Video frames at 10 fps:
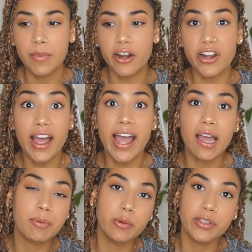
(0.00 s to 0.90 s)
are not
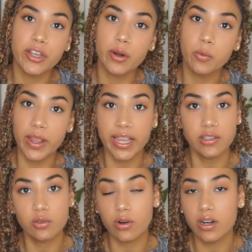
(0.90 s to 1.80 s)
happy with our
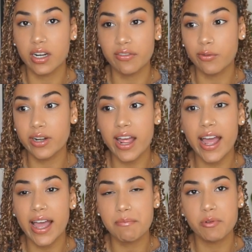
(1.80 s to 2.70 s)
weight or if we're not
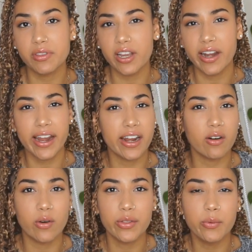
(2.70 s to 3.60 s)
happy with our
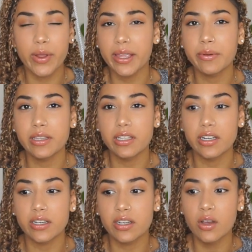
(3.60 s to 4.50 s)
hair or the way we
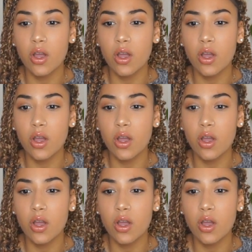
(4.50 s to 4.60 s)
look